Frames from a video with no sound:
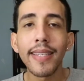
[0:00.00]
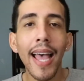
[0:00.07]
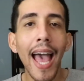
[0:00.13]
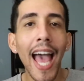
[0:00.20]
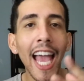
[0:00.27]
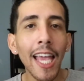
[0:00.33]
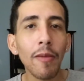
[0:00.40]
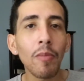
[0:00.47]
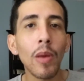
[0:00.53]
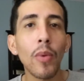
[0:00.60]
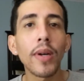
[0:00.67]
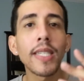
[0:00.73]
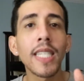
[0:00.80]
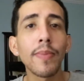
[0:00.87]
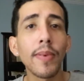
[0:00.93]
time we
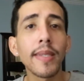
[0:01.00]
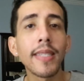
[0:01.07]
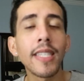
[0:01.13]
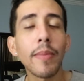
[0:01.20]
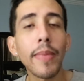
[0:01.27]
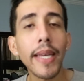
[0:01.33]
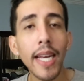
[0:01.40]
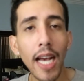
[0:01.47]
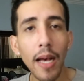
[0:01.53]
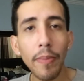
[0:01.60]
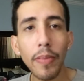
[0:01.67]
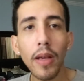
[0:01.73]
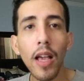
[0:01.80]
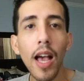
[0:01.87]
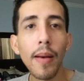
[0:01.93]
were supposed to meet
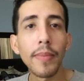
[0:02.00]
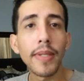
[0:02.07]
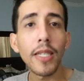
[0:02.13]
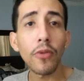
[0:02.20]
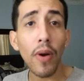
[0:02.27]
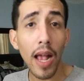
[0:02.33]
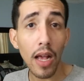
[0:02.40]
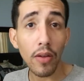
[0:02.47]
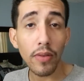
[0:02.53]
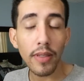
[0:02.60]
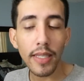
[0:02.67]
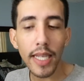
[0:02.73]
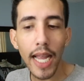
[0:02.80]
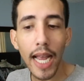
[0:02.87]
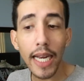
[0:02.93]
up comes around,